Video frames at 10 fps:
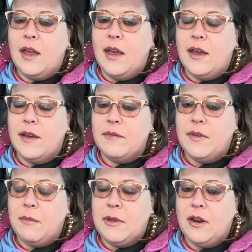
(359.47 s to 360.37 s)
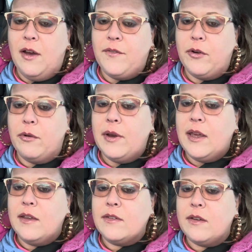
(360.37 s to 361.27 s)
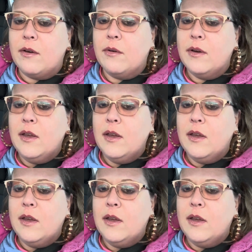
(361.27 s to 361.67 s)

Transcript: Um, I've been off for a week, so